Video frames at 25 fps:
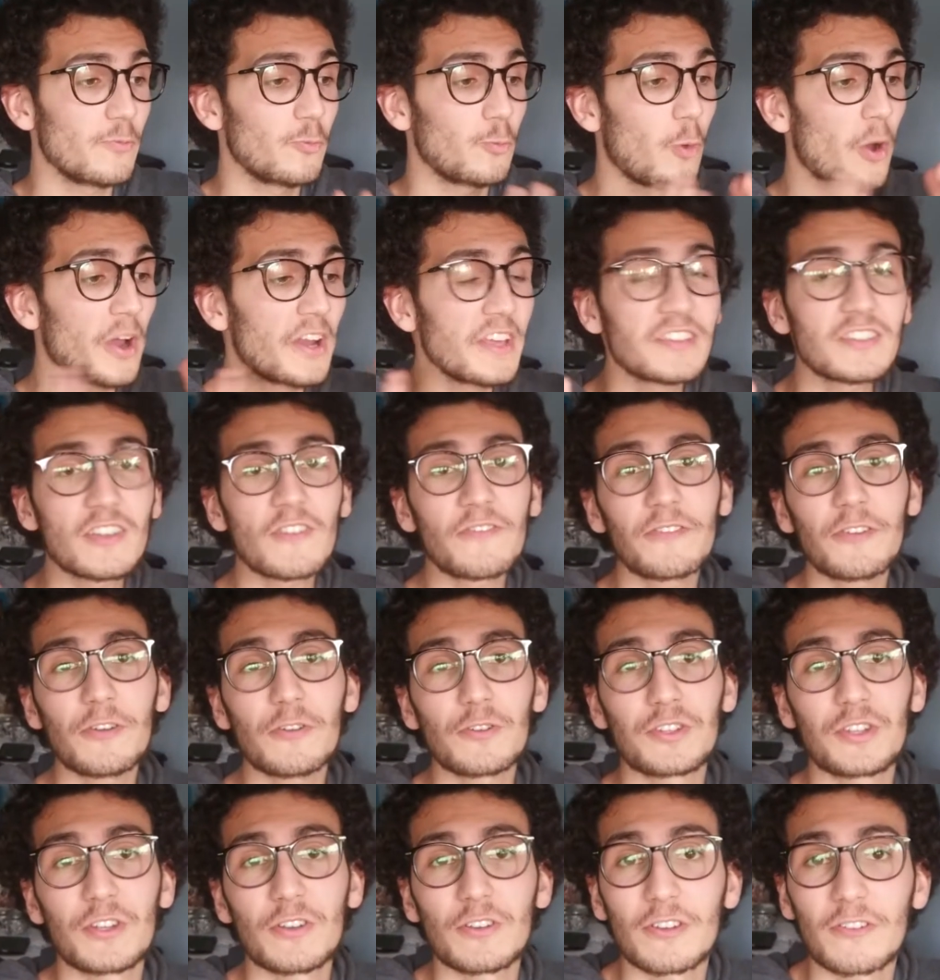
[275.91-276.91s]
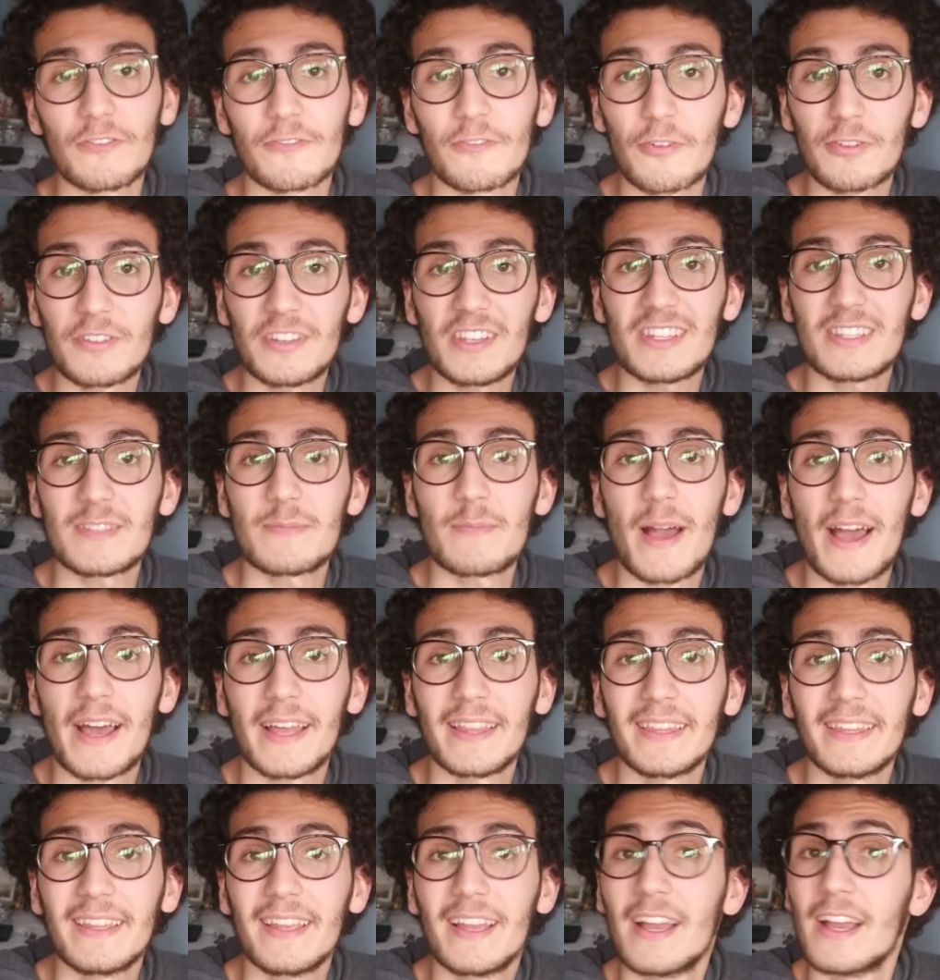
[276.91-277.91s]
what is the future for this
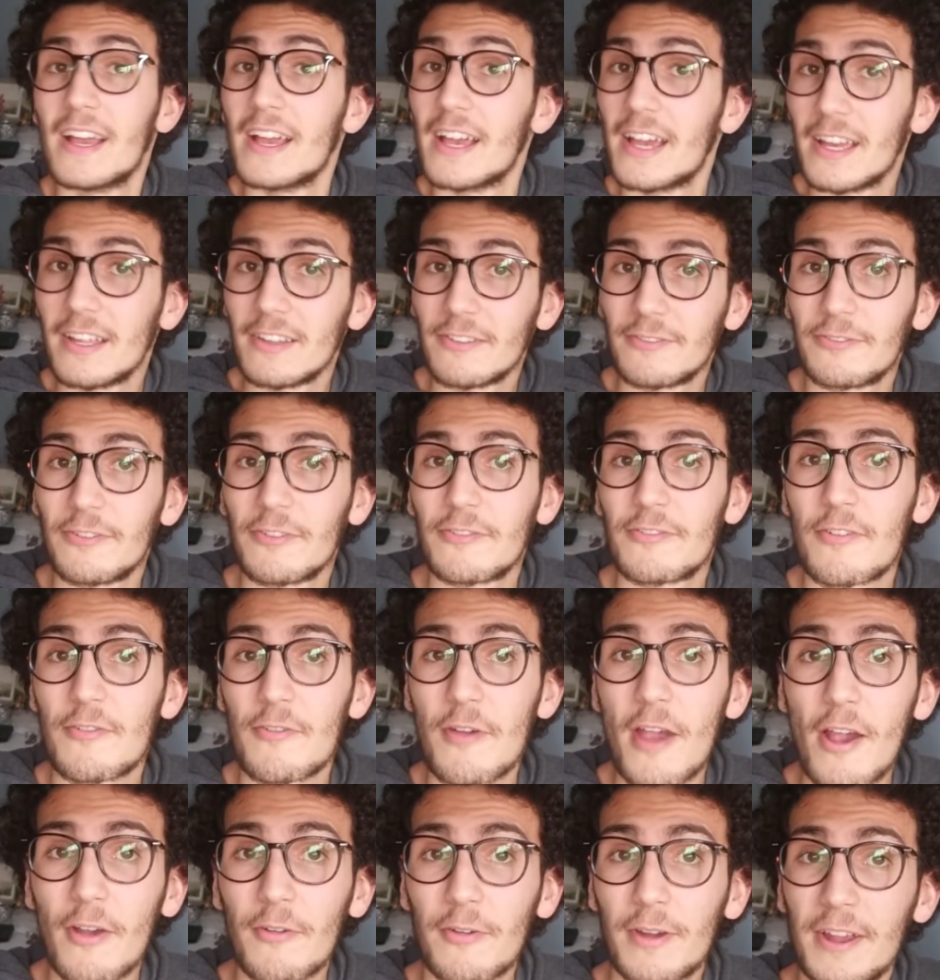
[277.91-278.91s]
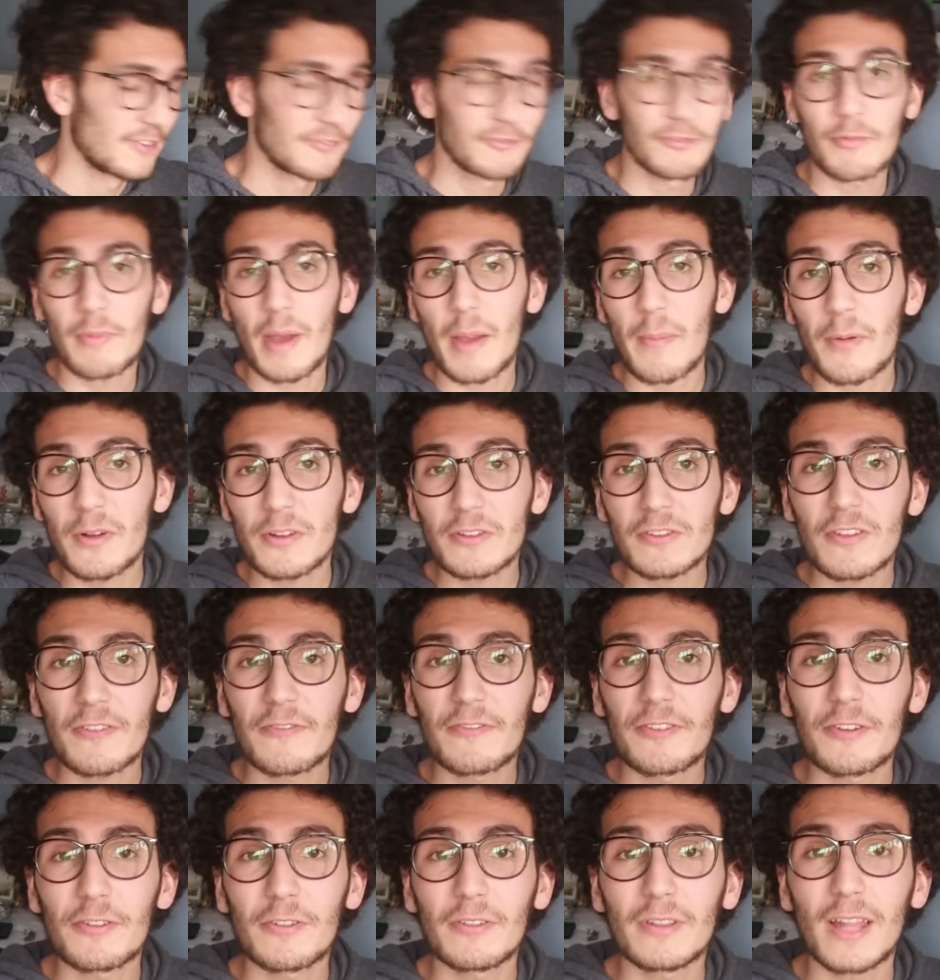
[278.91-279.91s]
man and for Ferrari? From my point of
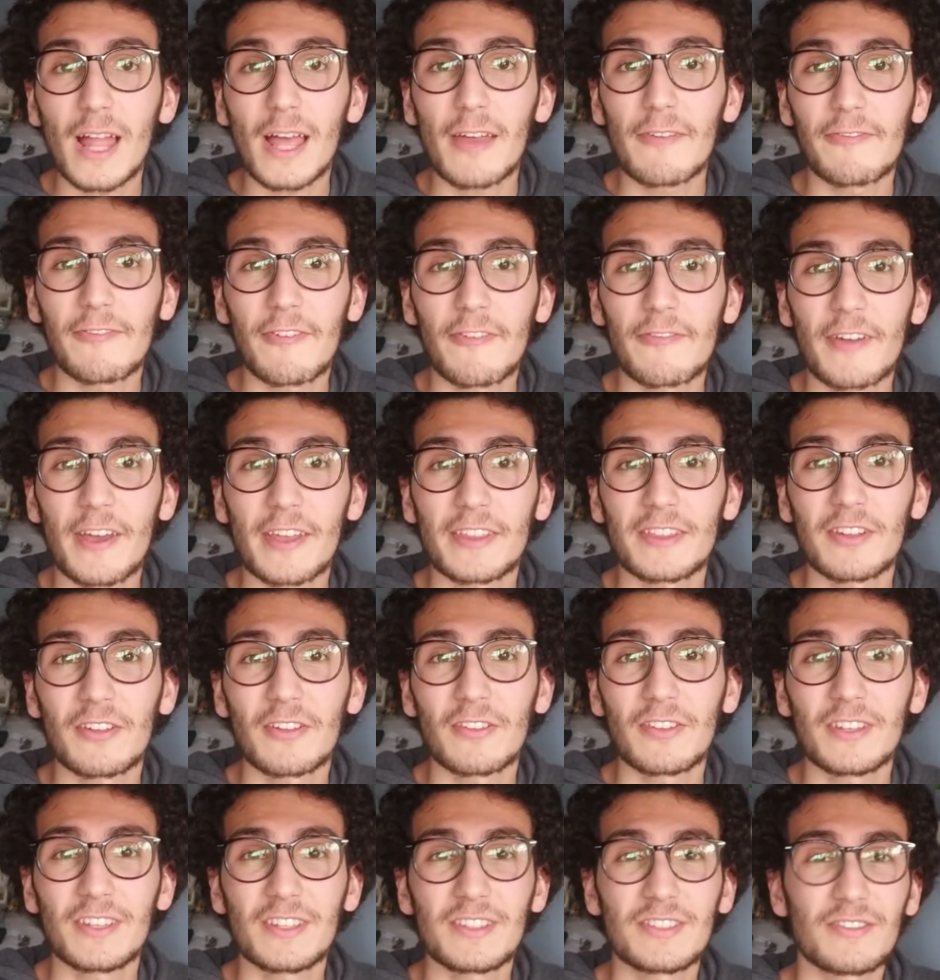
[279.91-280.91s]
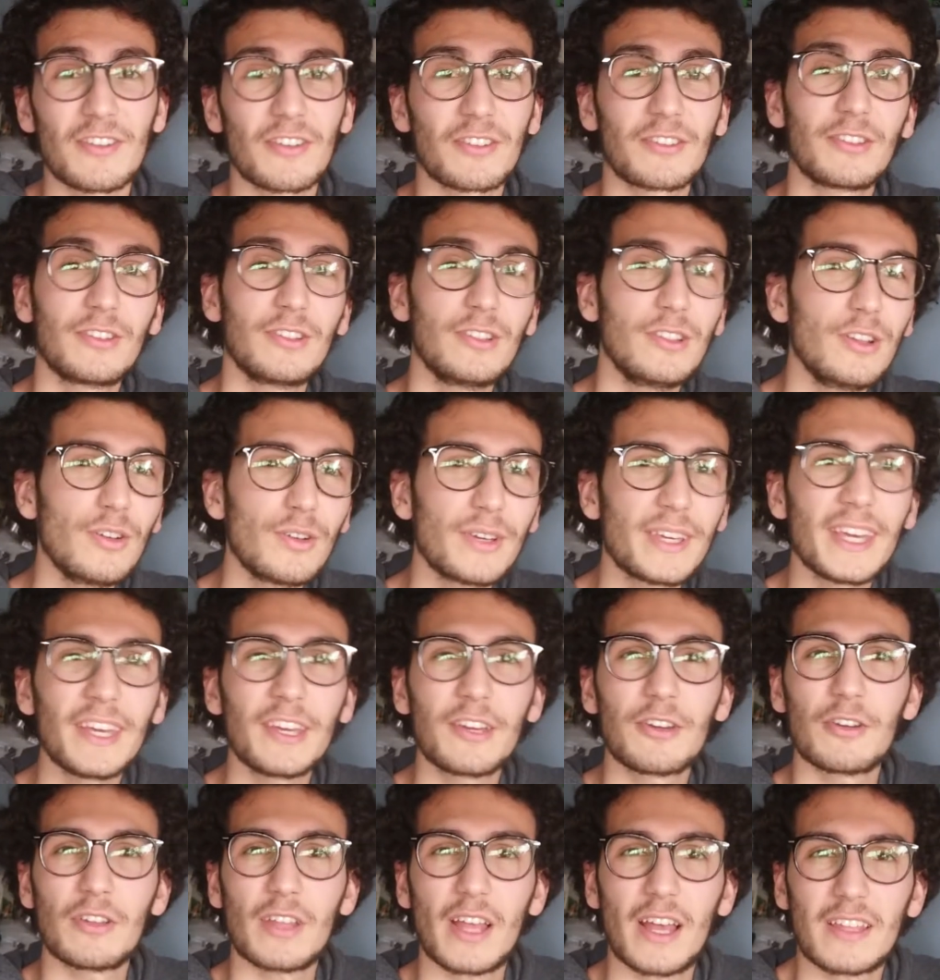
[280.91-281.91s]
view, life for Vettel is not looking
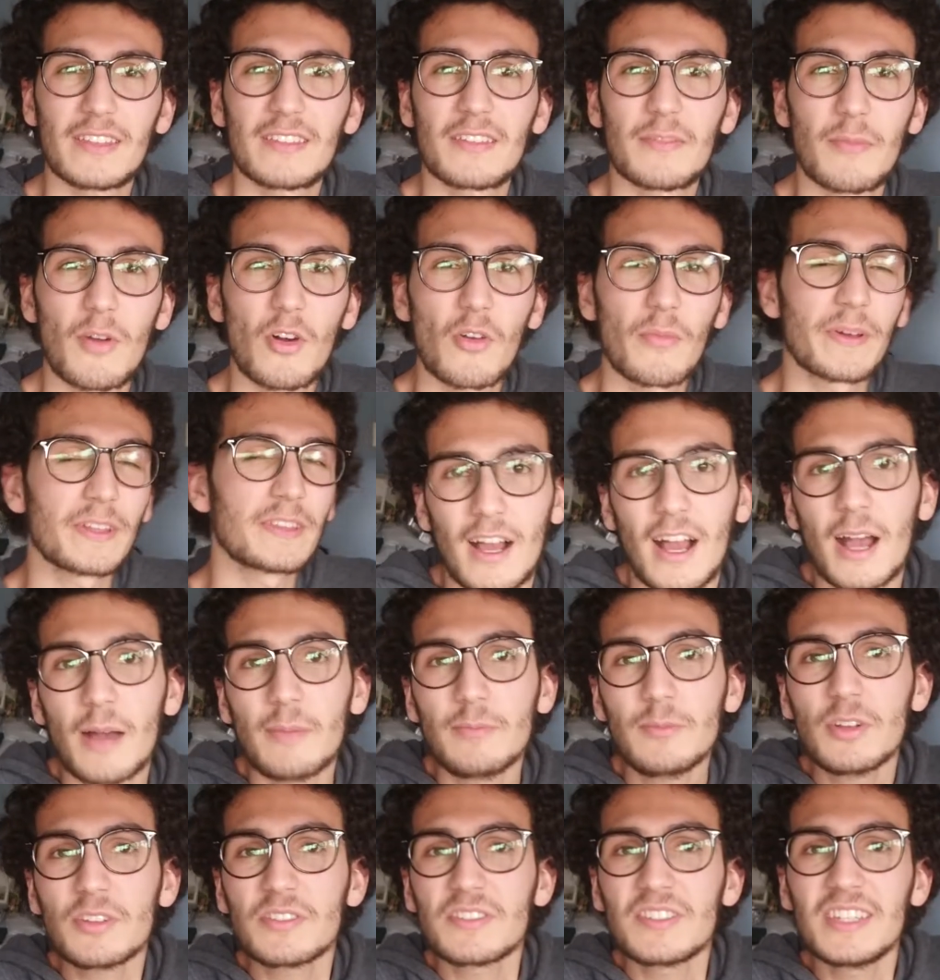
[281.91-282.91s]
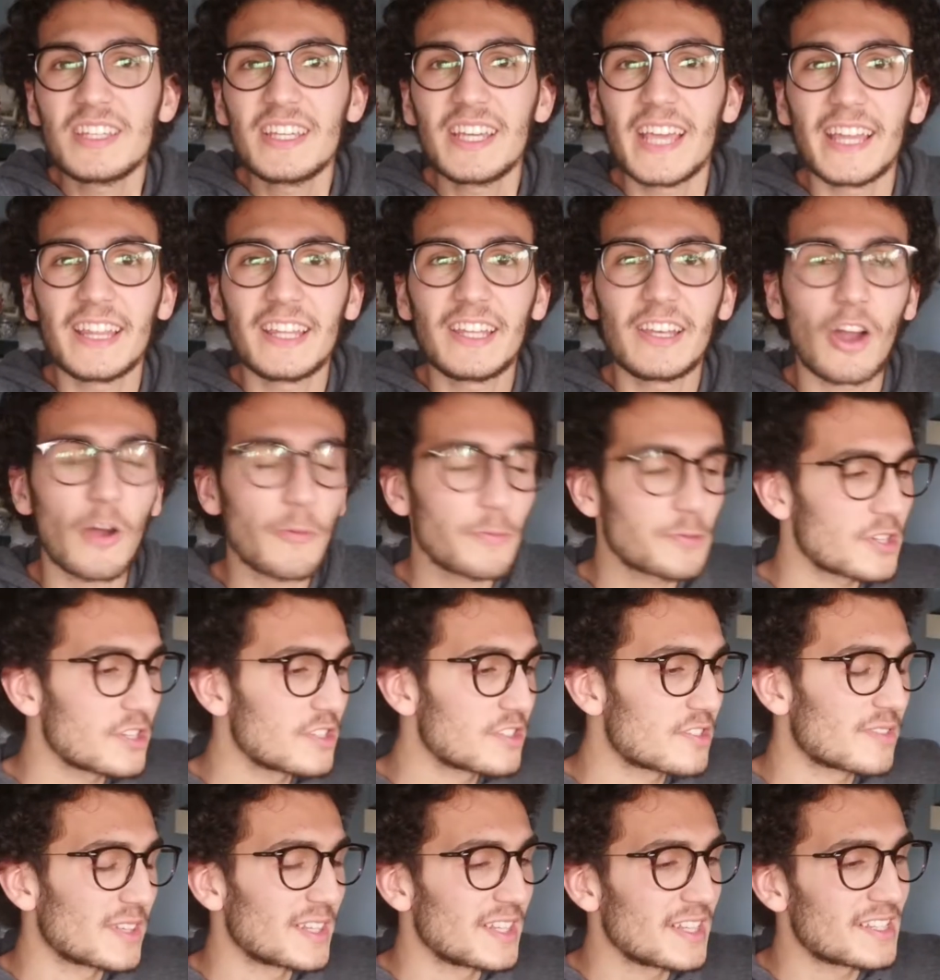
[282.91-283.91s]
good at the moment. I'm not seeing any
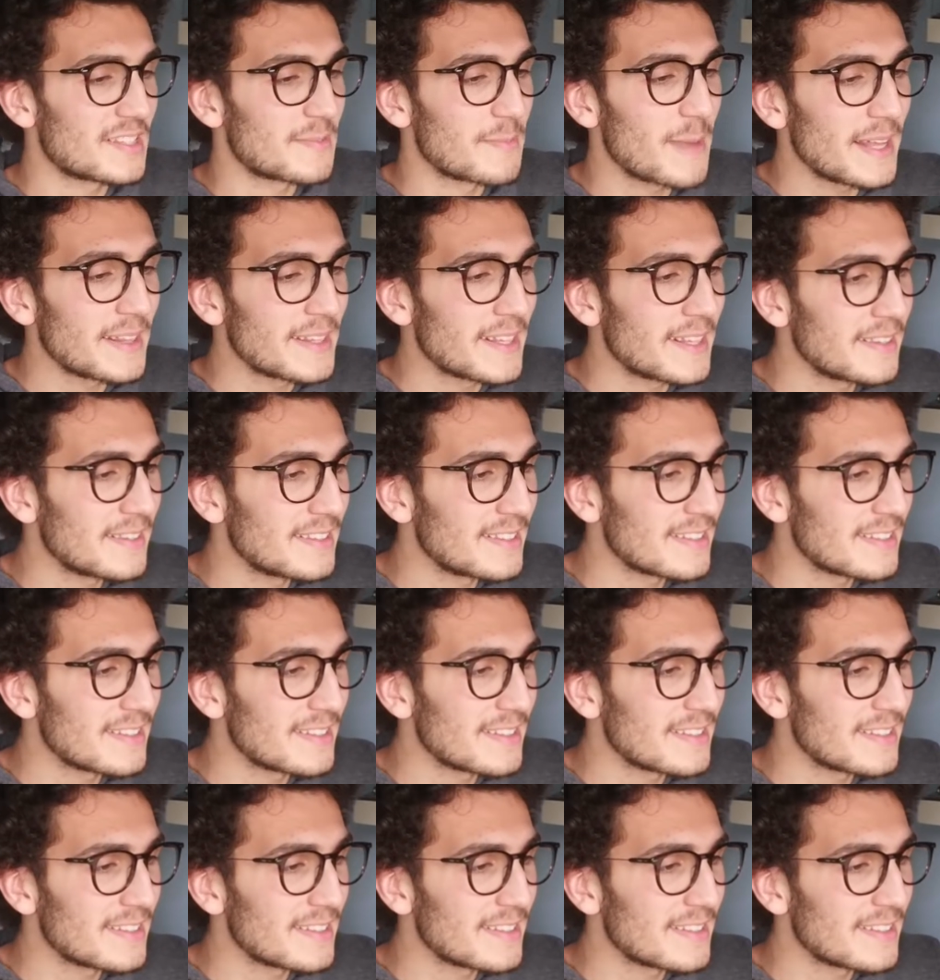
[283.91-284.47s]
options for this man, and